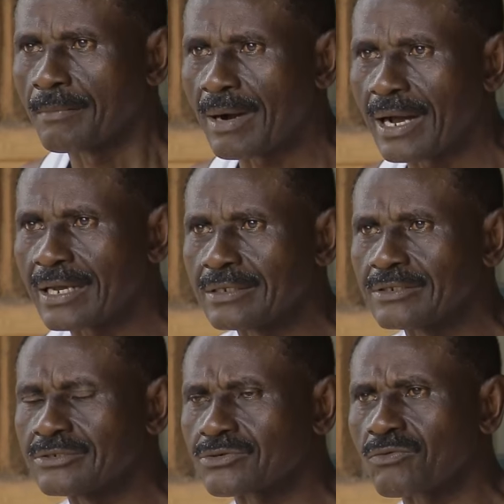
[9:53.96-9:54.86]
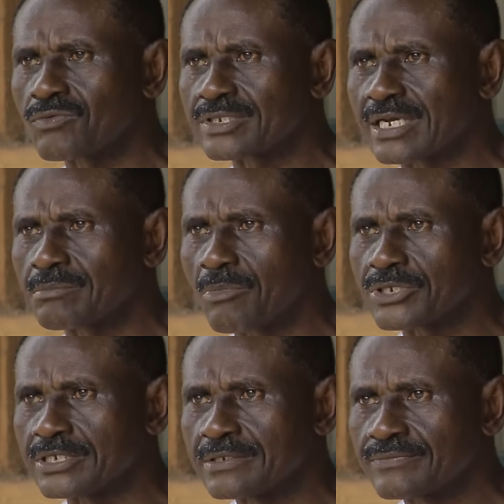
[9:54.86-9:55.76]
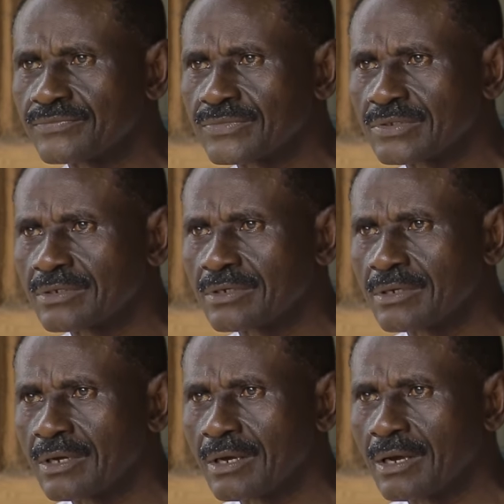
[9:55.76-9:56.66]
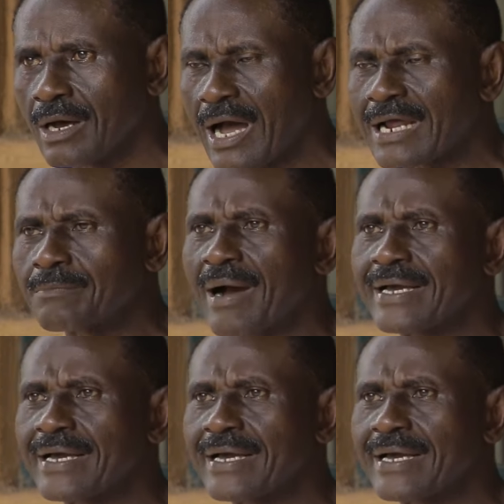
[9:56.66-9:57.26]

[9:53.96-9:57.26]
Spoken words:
My son will send money. And